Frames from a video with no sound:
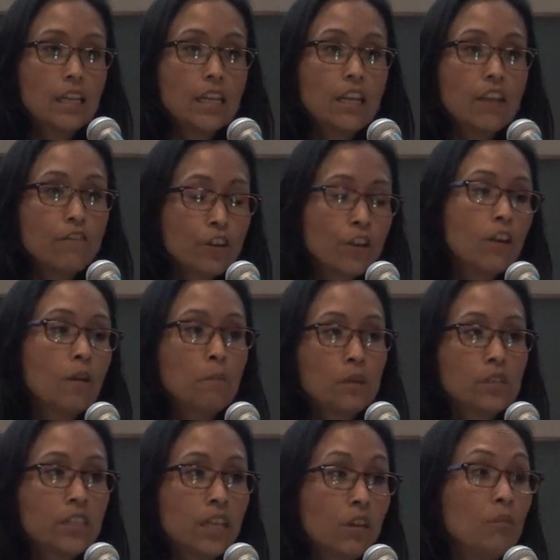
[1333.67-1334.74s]
if you're going to
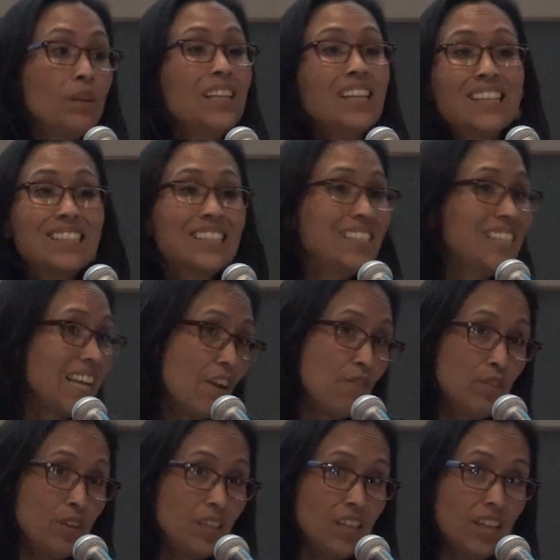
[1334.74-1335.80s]
present, we need to see
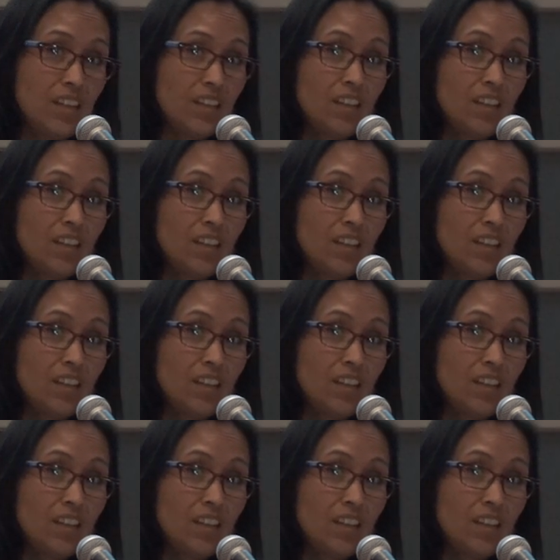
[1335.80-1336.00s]
everything.